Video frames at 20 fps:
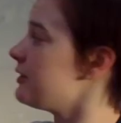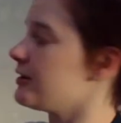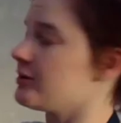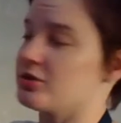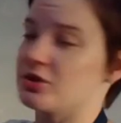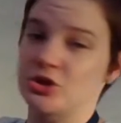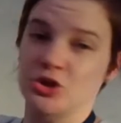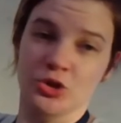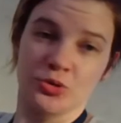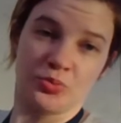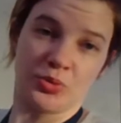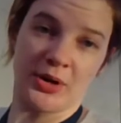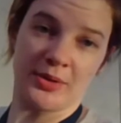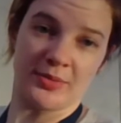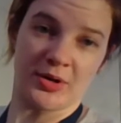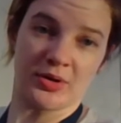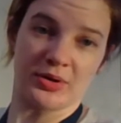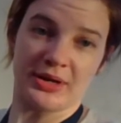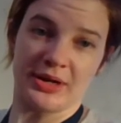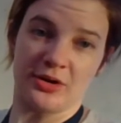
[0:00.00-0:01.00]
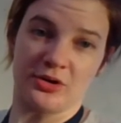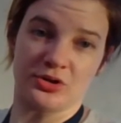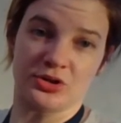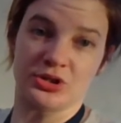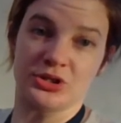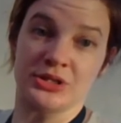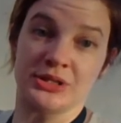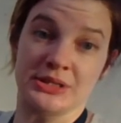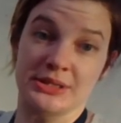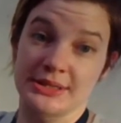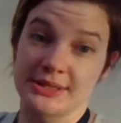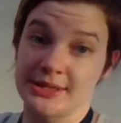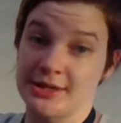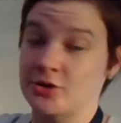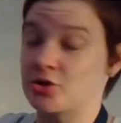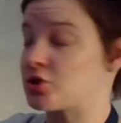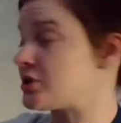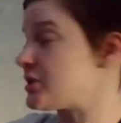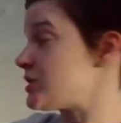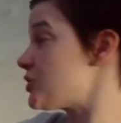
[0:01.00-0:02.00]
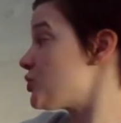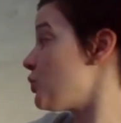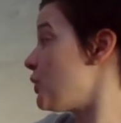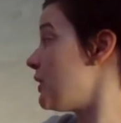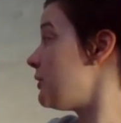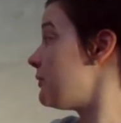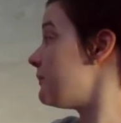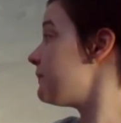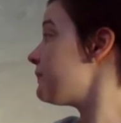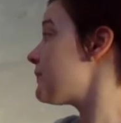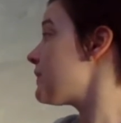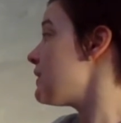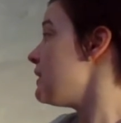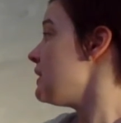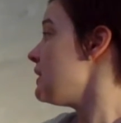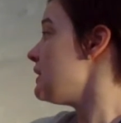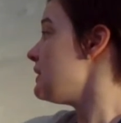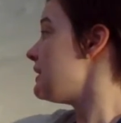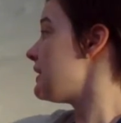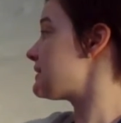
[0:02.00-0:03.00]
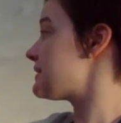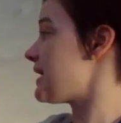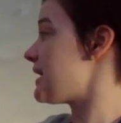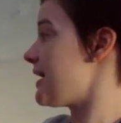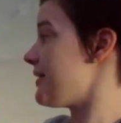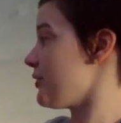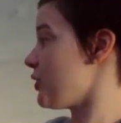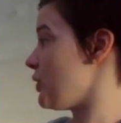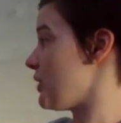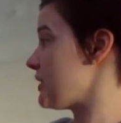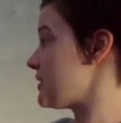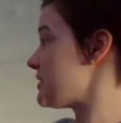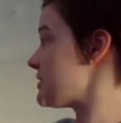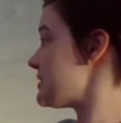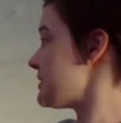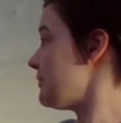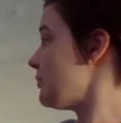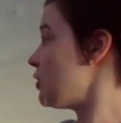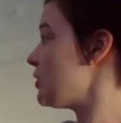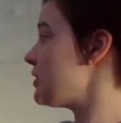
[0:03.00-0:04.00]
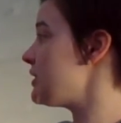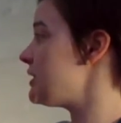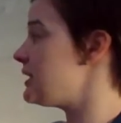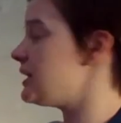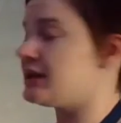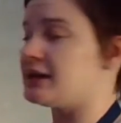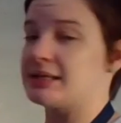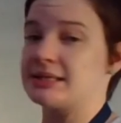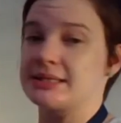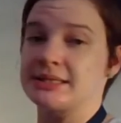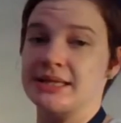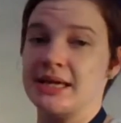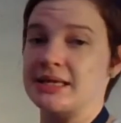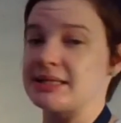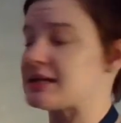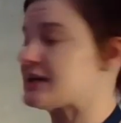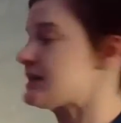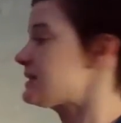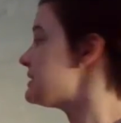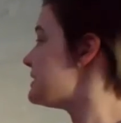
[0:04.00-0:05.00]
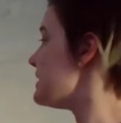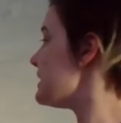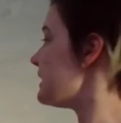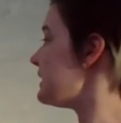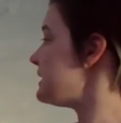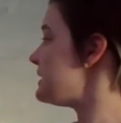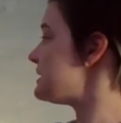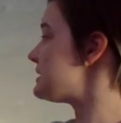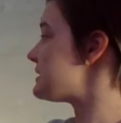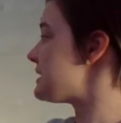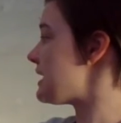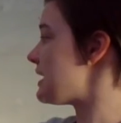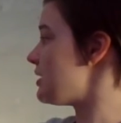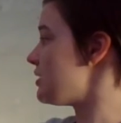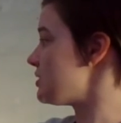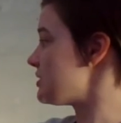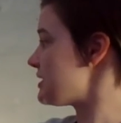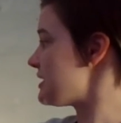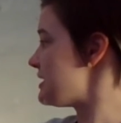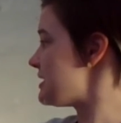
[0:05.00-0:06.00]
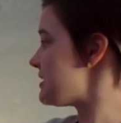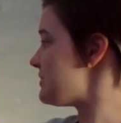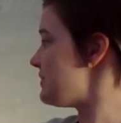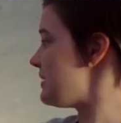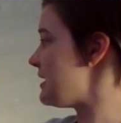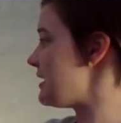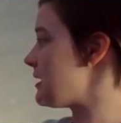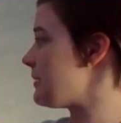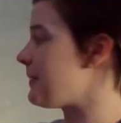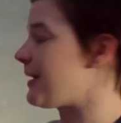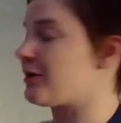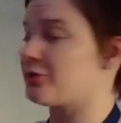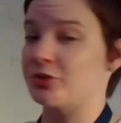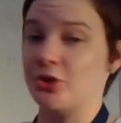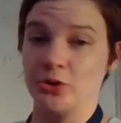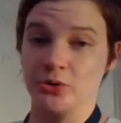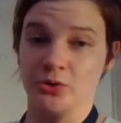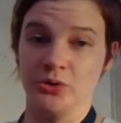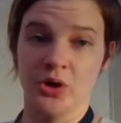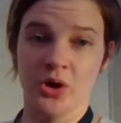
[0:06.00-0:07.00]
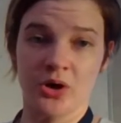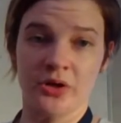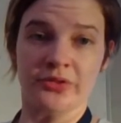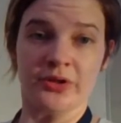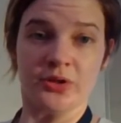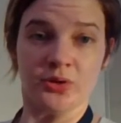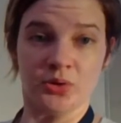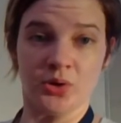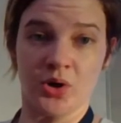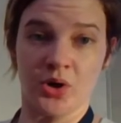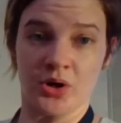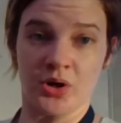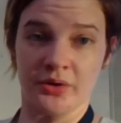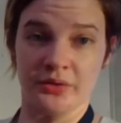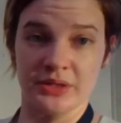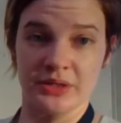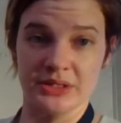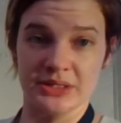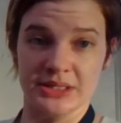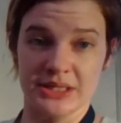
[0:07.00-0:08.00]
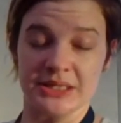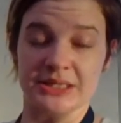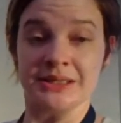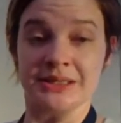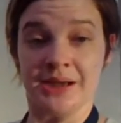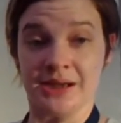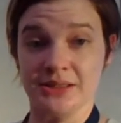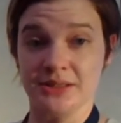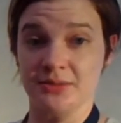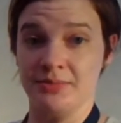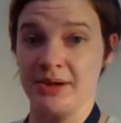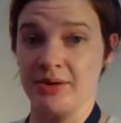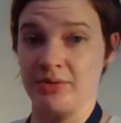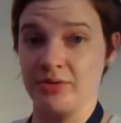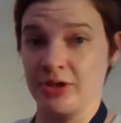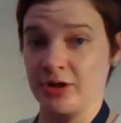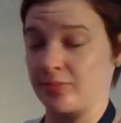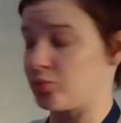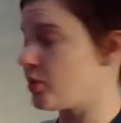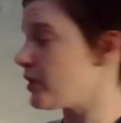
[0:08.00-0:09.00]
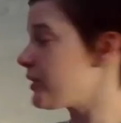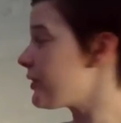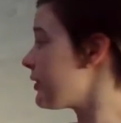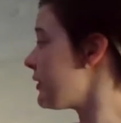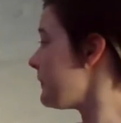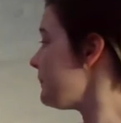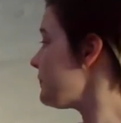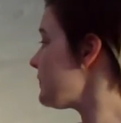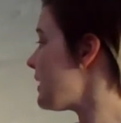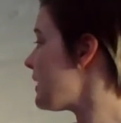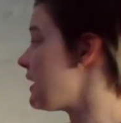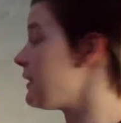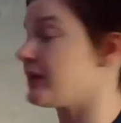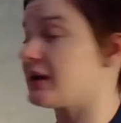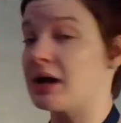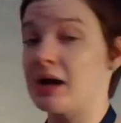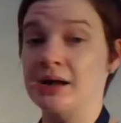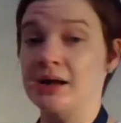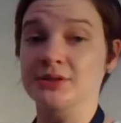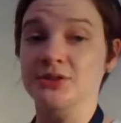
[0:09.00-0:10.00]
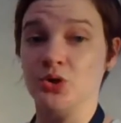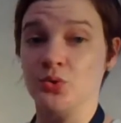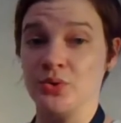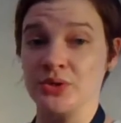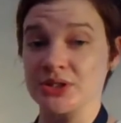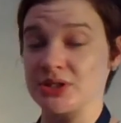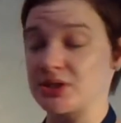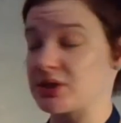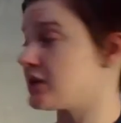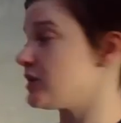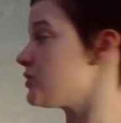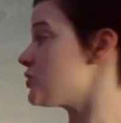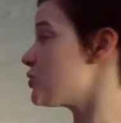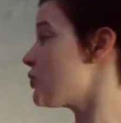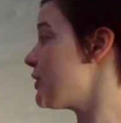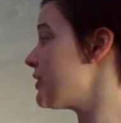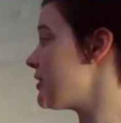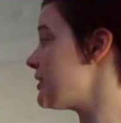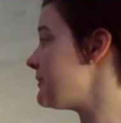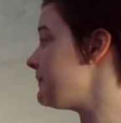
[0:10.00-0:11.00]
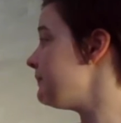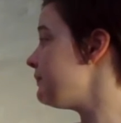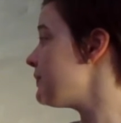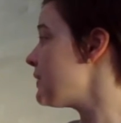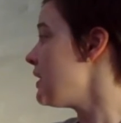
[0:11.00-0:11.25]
They're the 2 primary characters in this section as well. Next, I have a quick summary, and it says Antigone tells Ismene about the law that says not to bury their brother, and the consequence that goes with it.